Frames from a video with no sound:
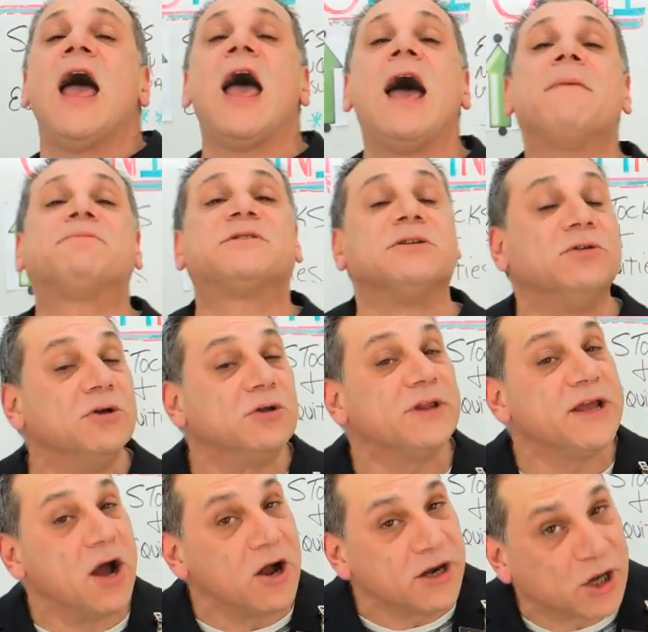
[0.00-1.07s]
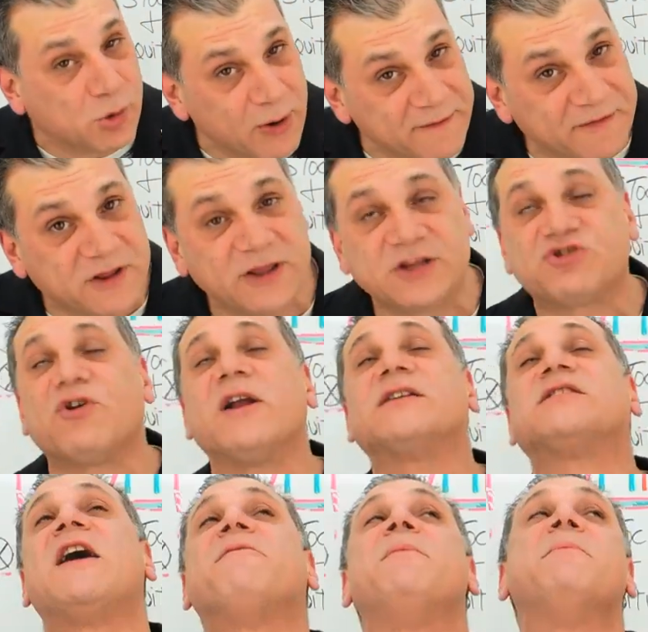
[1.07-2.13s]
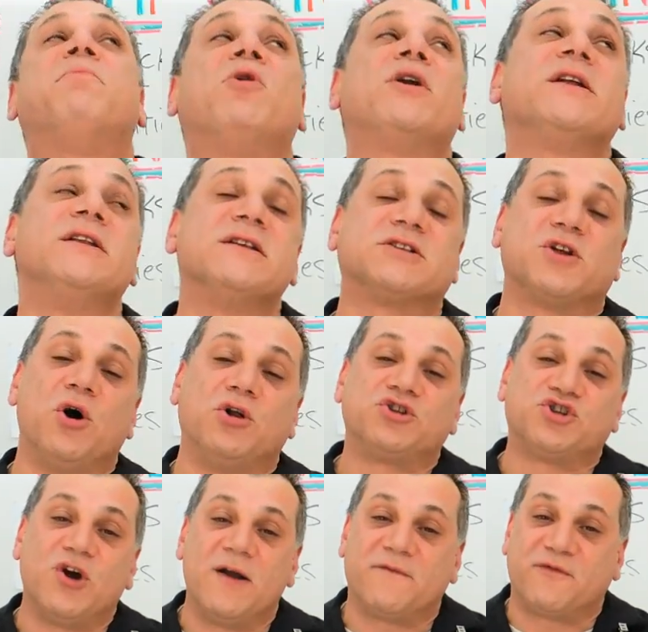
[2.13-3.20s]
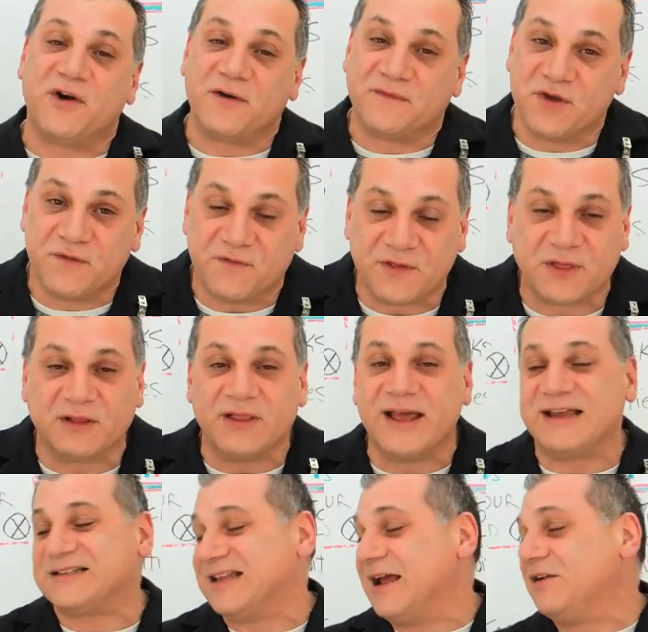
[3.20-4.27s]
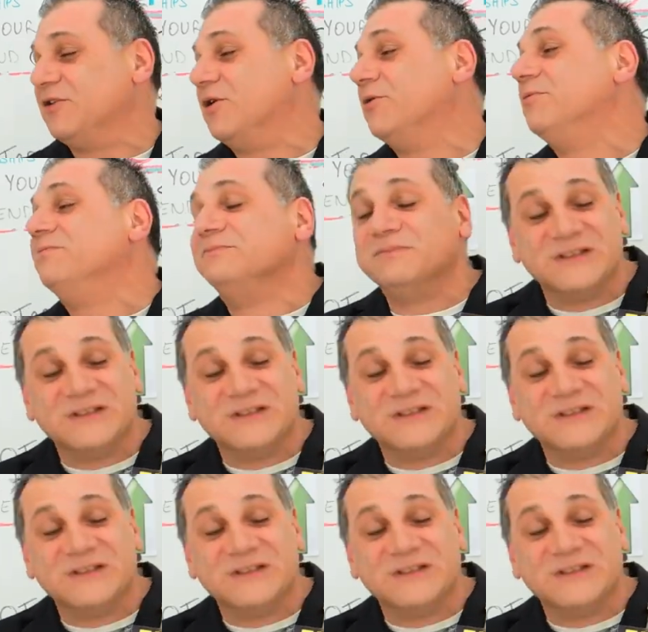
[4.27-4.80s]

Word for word: Absolutely, unequivocally, traders, I've been putting this gold chart in front of you for the last, I don't know,